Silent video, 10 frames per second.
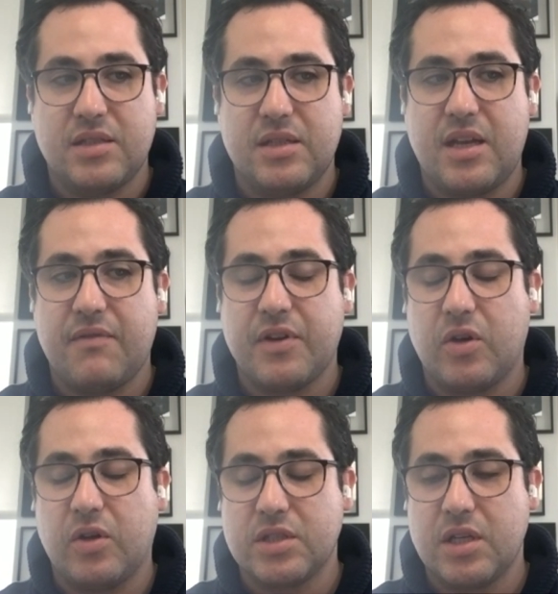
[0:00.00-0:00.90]

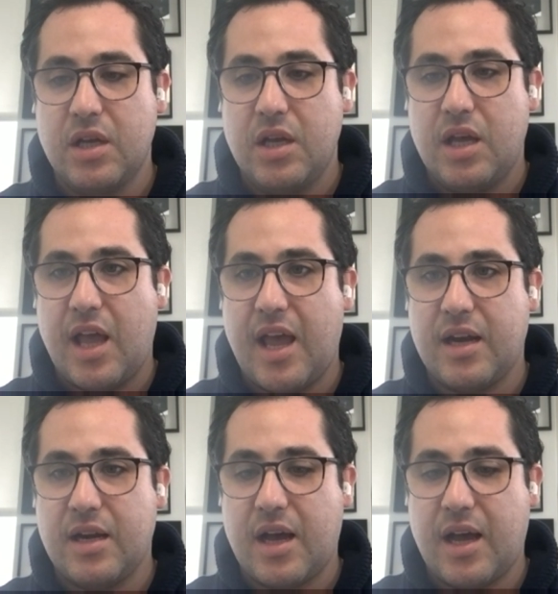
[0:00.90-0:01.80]
difficult
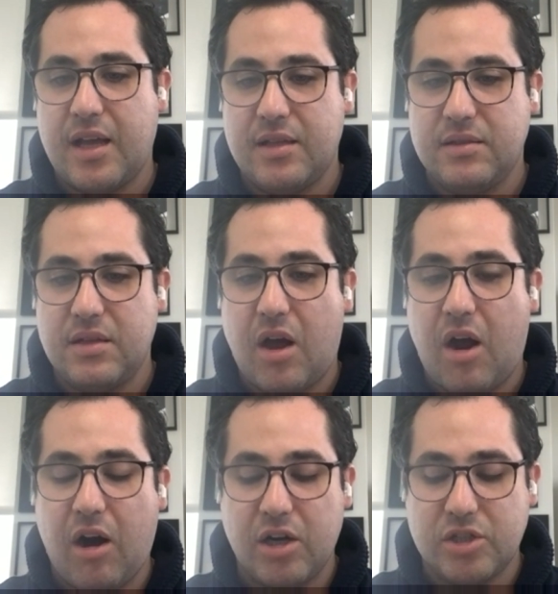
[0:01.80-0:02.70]
and
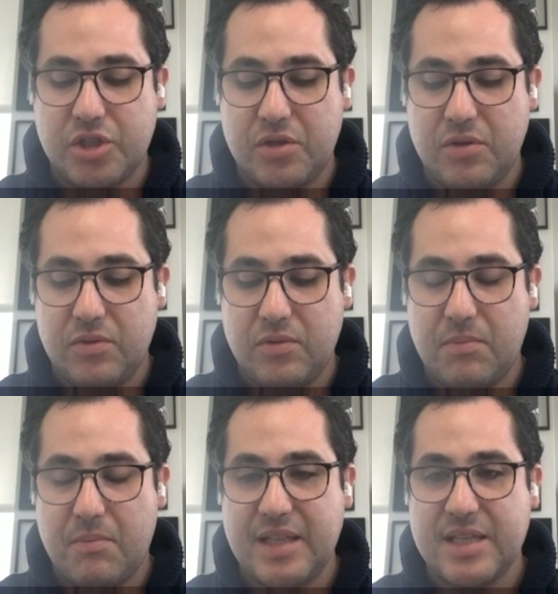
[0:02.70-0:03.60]
hard to
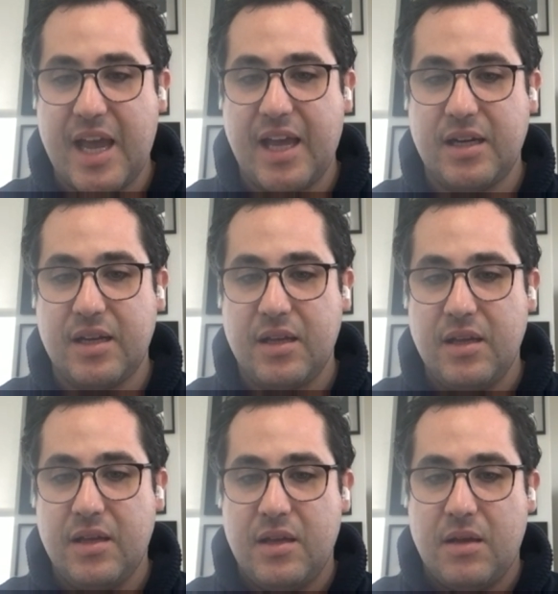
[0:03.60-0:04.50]
maintain,
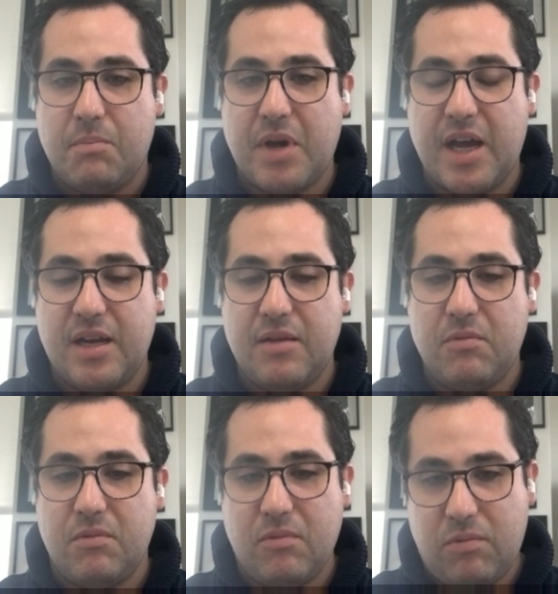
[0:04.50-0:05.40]
but
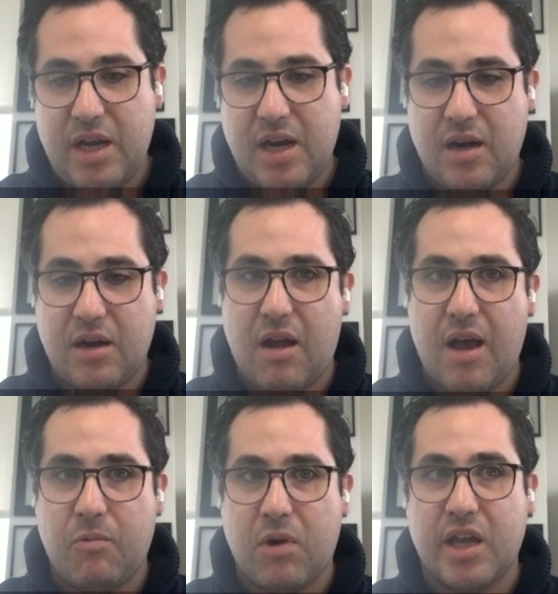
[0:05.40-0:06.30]
we
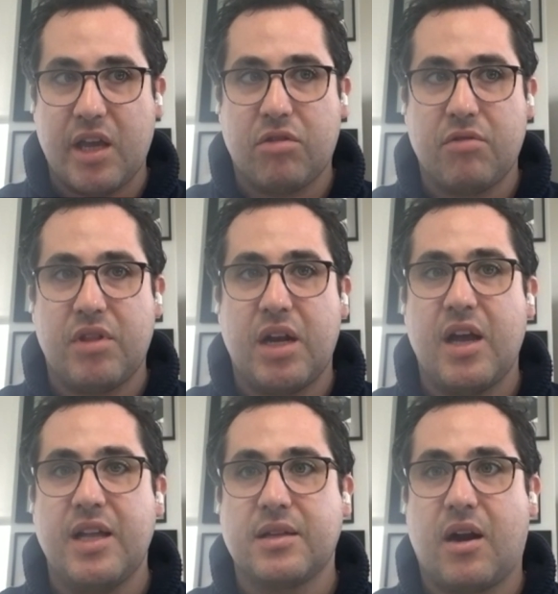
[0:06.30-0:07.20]
are working through the
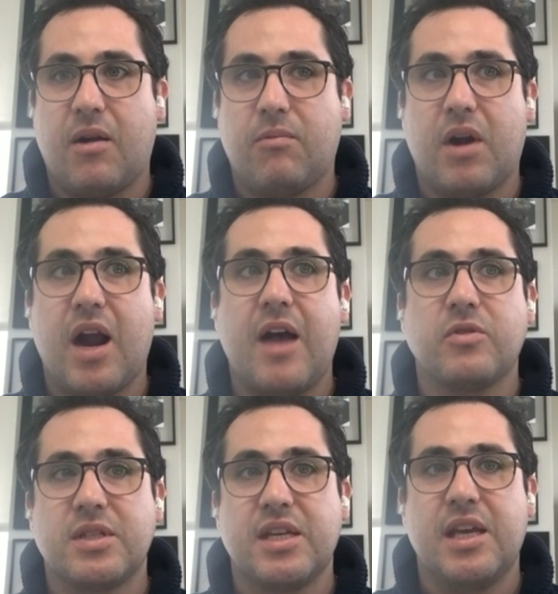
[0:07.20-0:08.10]
night. Our
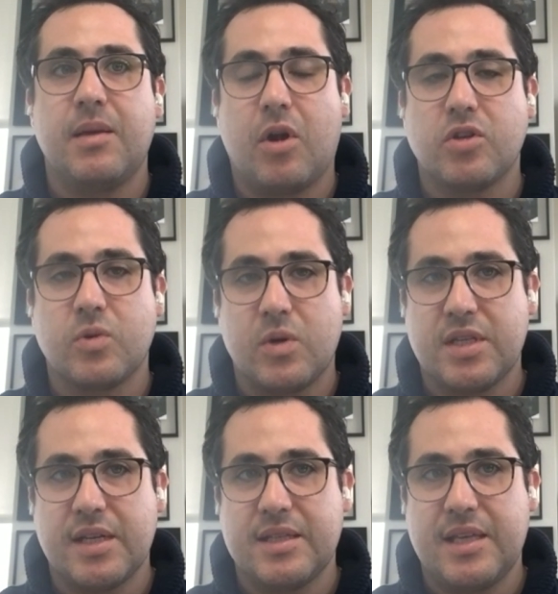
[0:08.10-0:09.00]
warehouse team, our
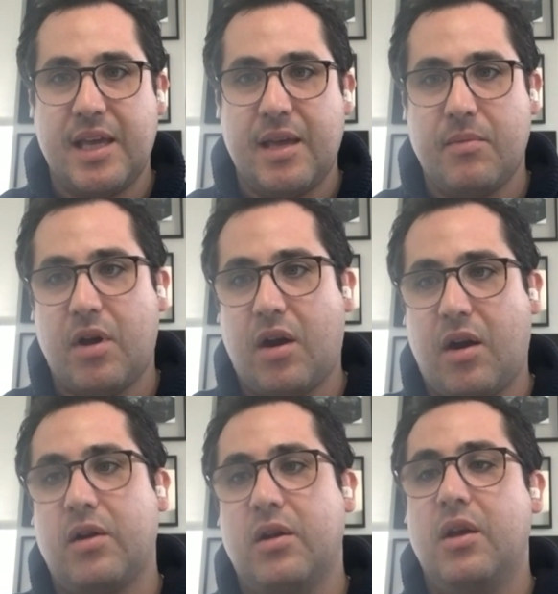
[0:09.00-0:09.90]
sourcing team,
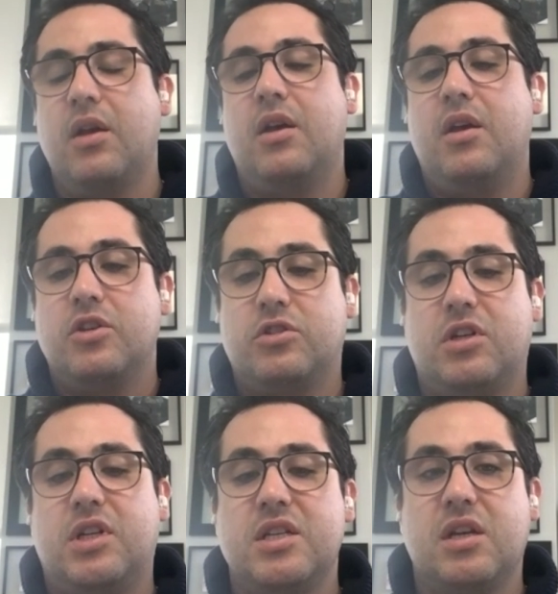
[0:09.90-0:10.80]
our
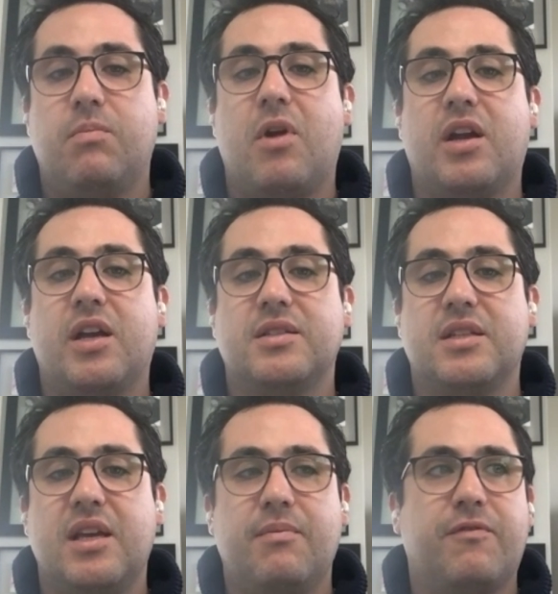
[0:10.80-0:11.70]
strategic markets
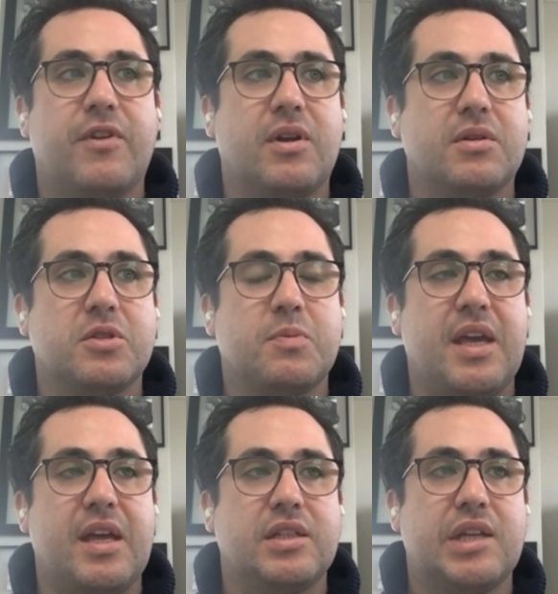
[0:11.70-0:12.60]
team for
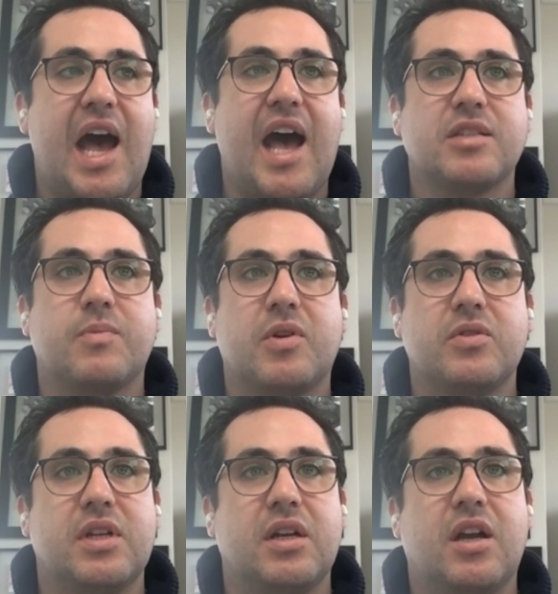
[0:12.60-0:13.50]
speaking to
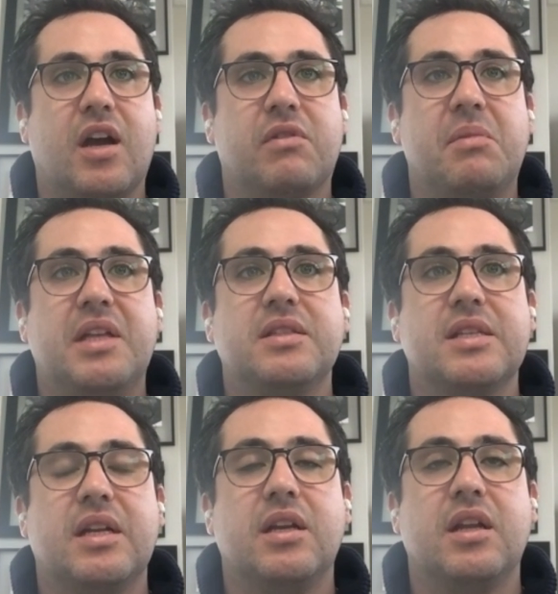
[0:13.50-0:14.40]
hospitals and governments
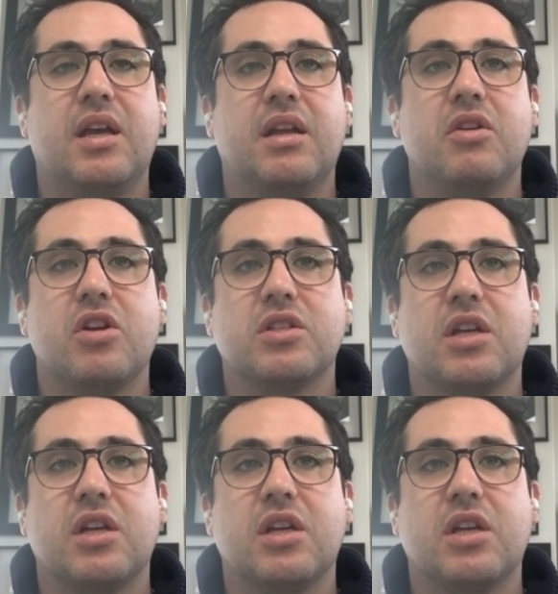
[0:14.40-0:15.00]
and nursing